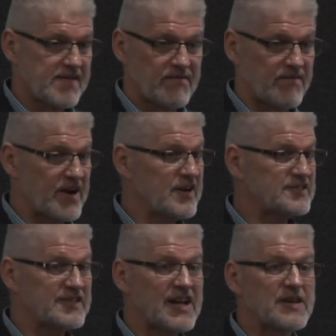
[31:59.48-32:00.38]
Very
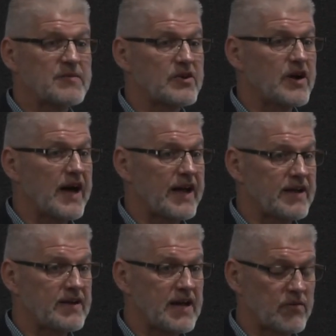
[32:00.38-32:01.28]
seldom do
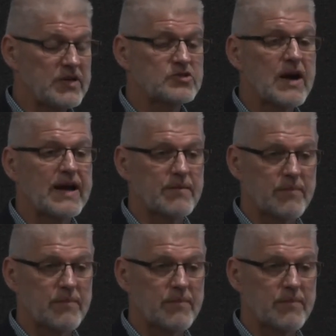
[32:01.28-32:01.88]
now we try to